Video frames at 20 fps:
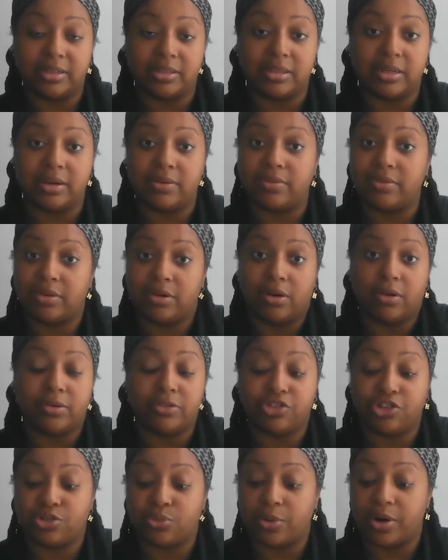Doesn't, you
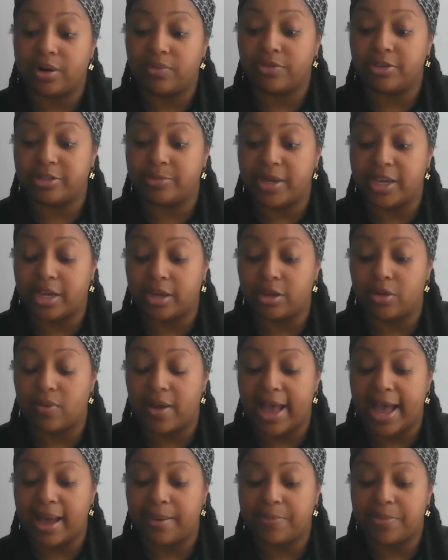know, just whatever is making
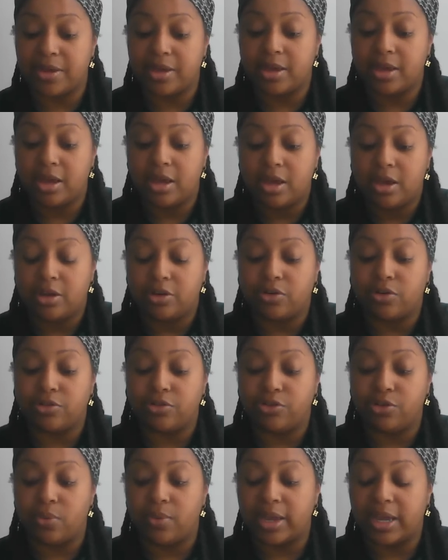you happy,
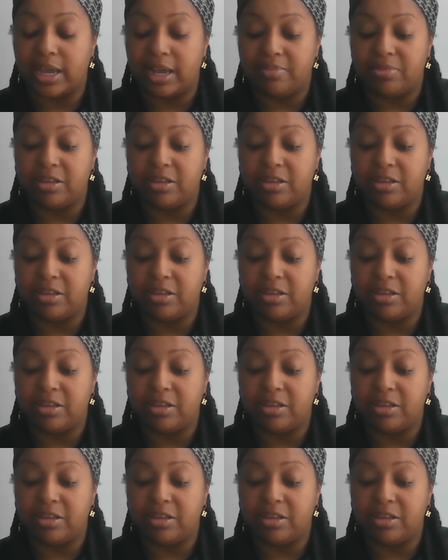you're doing it.